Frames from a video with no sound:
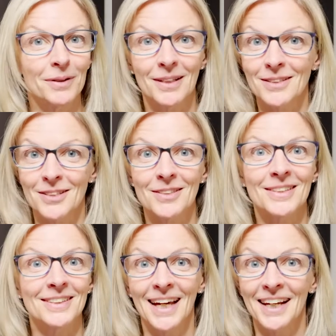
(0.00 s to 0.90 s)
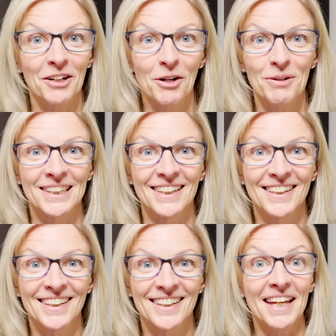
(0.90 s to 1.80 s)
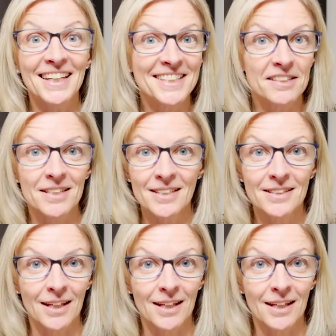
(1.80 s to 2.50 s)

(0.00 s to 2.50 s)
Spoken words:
and then just get it going. It's as easy